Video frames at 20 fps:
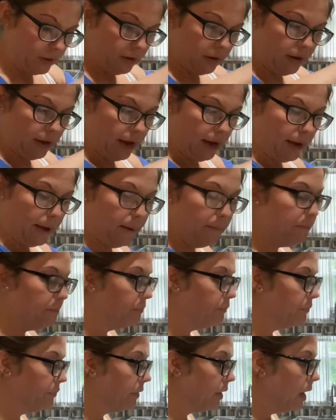Okay.
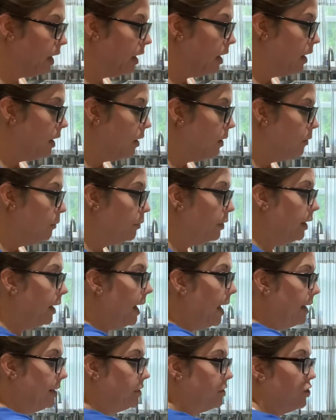We're going to
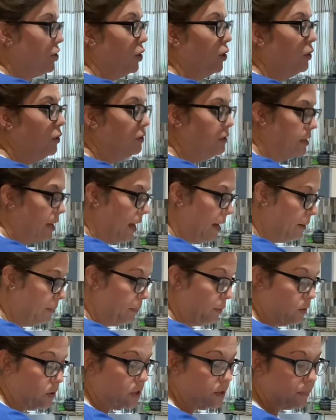add 2
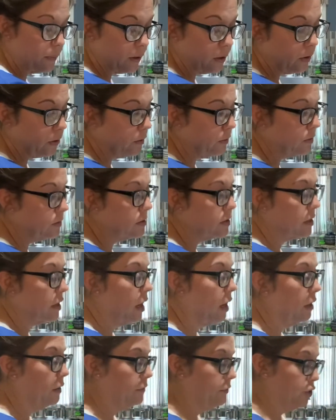tablespoons
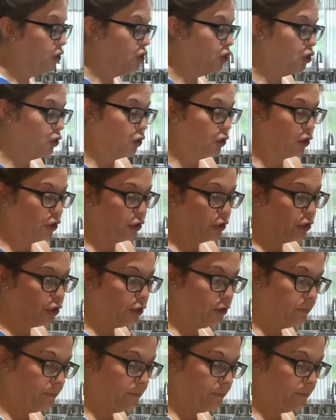of sugar.